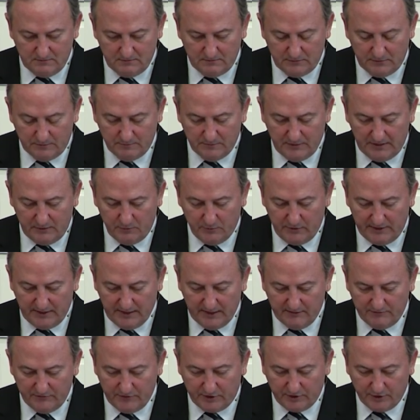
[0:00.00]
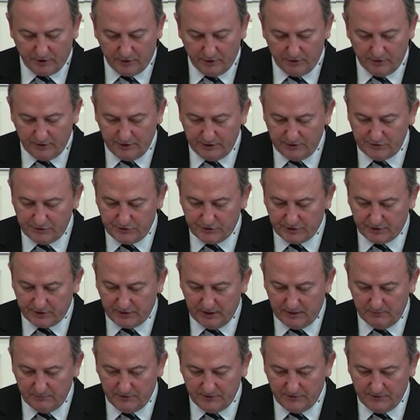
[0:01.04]
But may we have the courage to
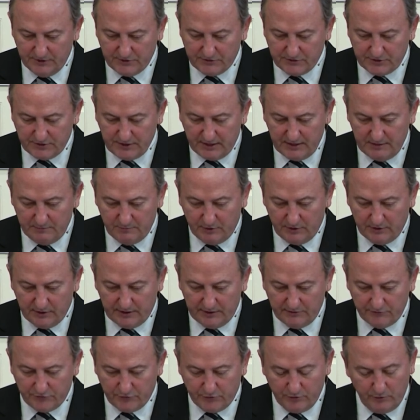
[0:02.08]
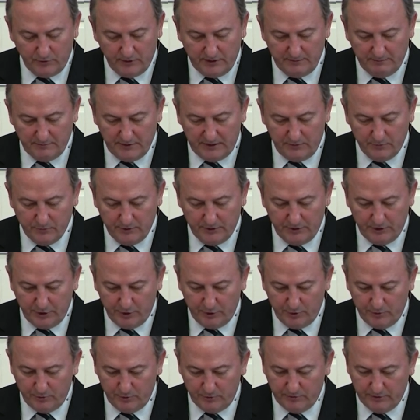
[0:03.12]
come to this table and truly be
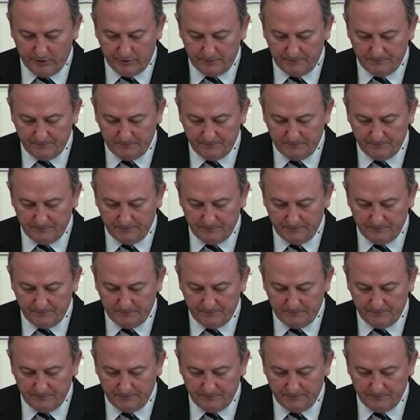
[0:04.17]
renewed.